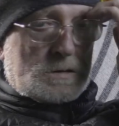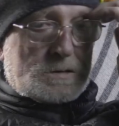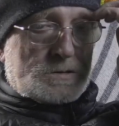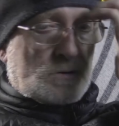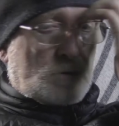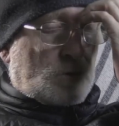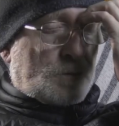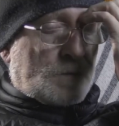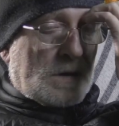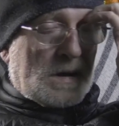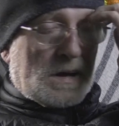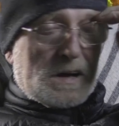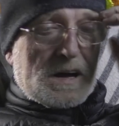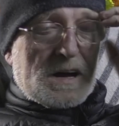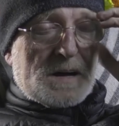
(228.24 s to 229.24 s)
So
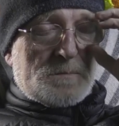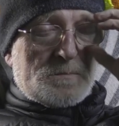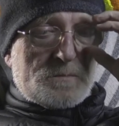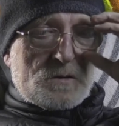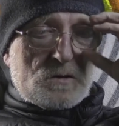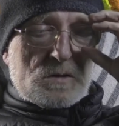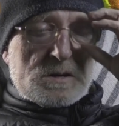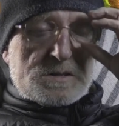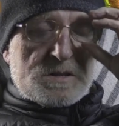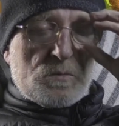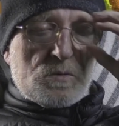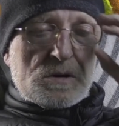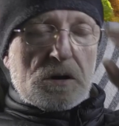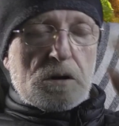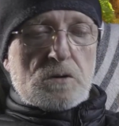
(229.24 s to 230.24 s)
unless I
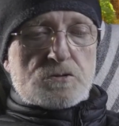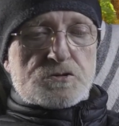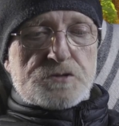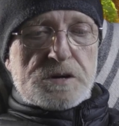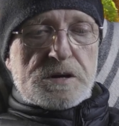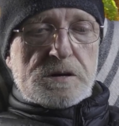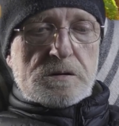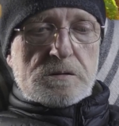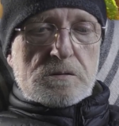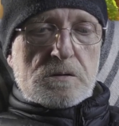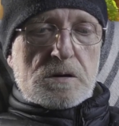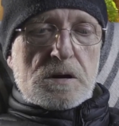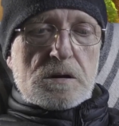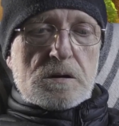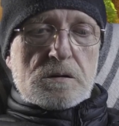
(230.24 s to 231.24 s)
win the lottery
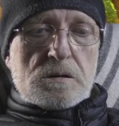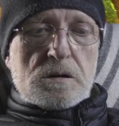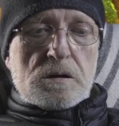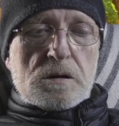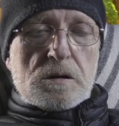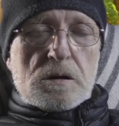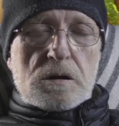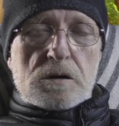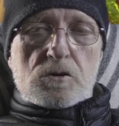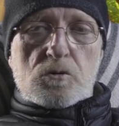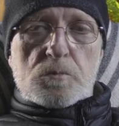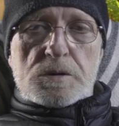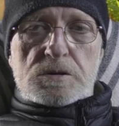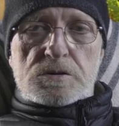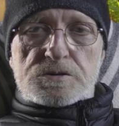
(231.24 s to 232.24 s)
or I
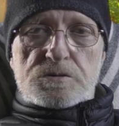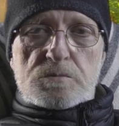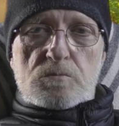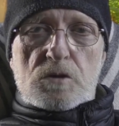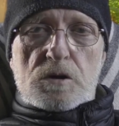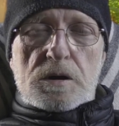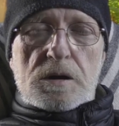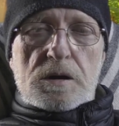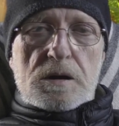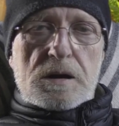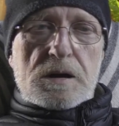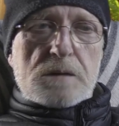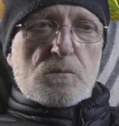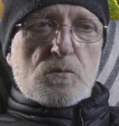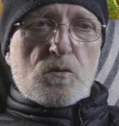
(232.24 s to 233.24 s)
come into some money,
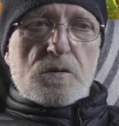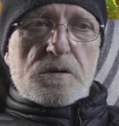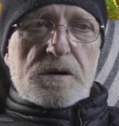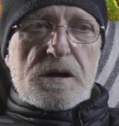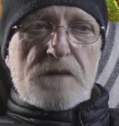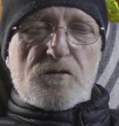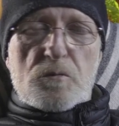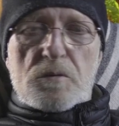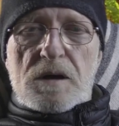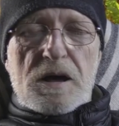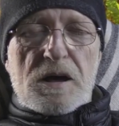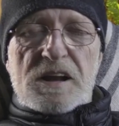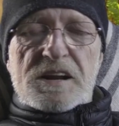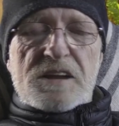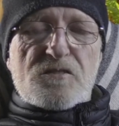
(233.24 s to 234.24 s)
I'll
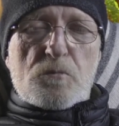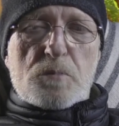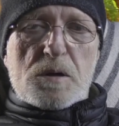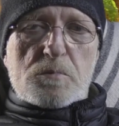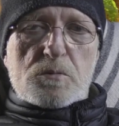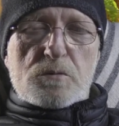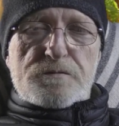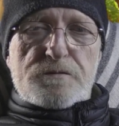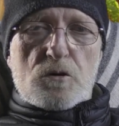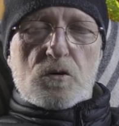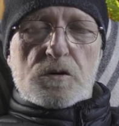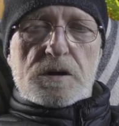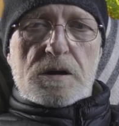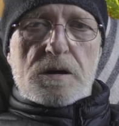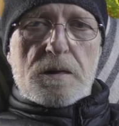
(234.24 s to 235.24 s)
never be able to
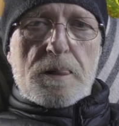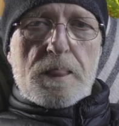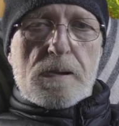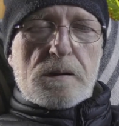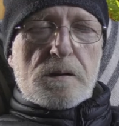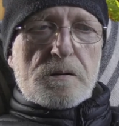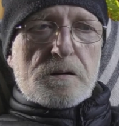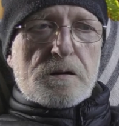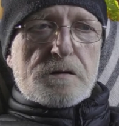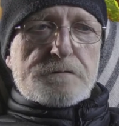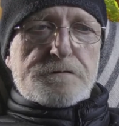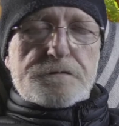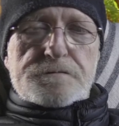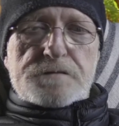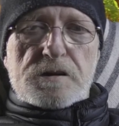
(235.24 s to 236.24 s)
afford a
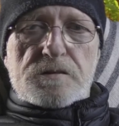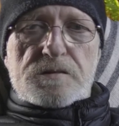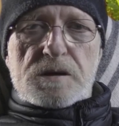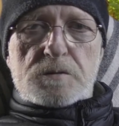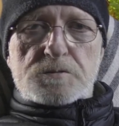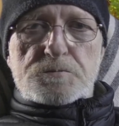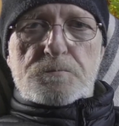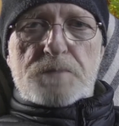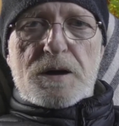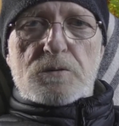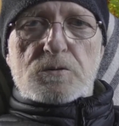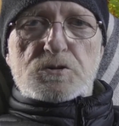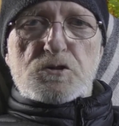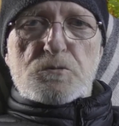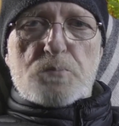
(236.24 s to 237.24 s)
£15,000
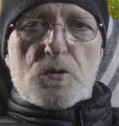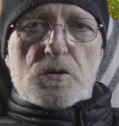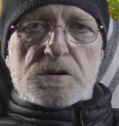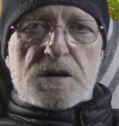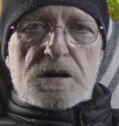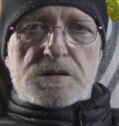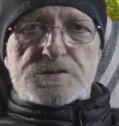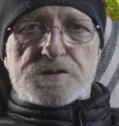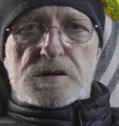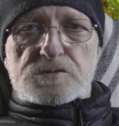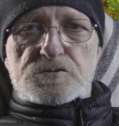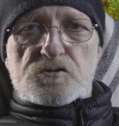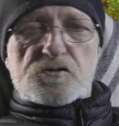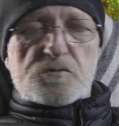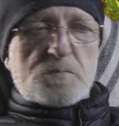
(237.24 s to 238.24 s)
2.8
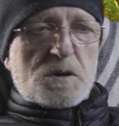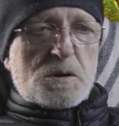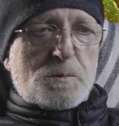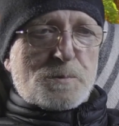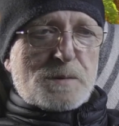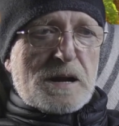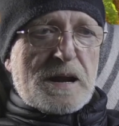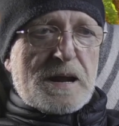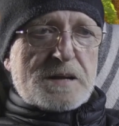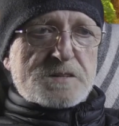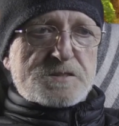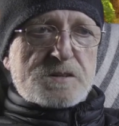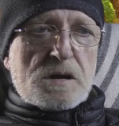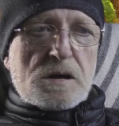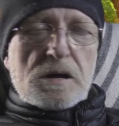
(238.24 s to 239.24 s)
600mm
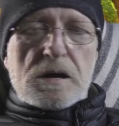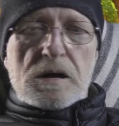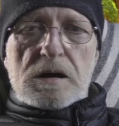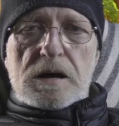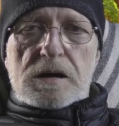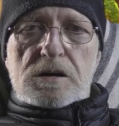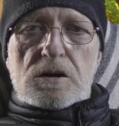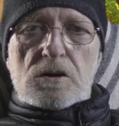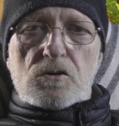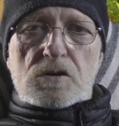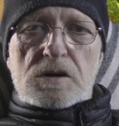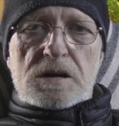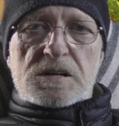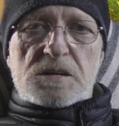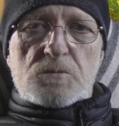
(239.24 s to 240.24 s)
lens. I can
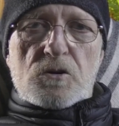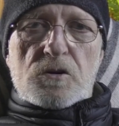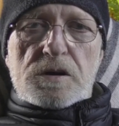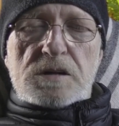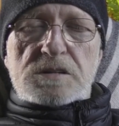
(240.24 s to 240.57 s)
look at them on the